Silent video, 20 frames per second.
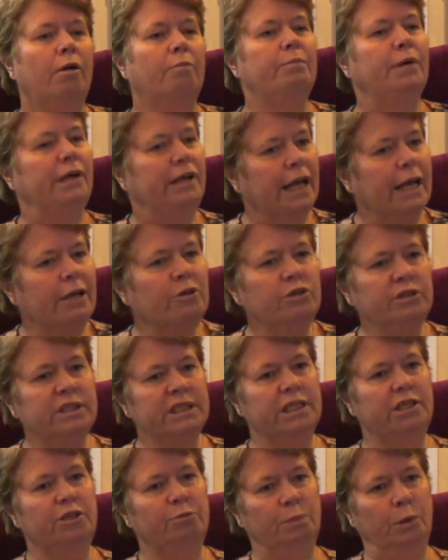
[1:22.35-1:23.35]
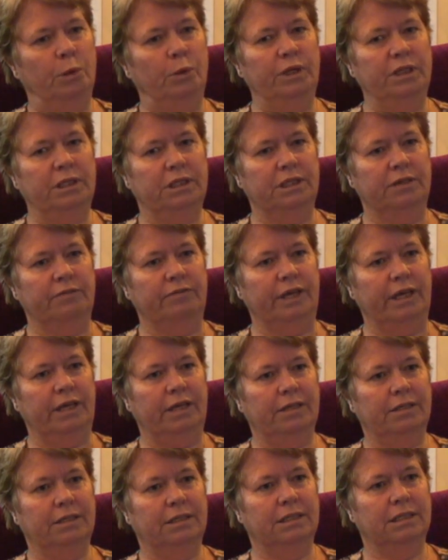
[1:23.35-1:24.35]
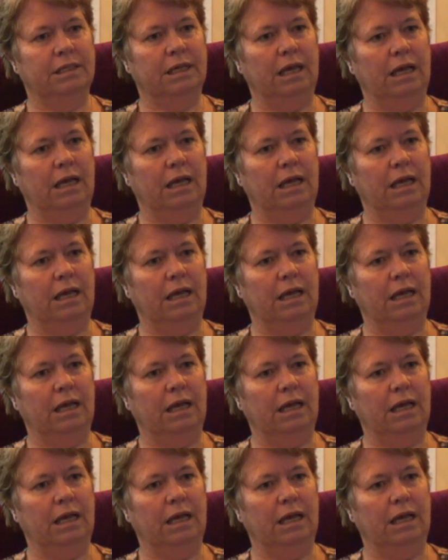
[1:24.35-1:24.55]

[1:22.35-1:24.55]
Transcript: But now you see the point of it,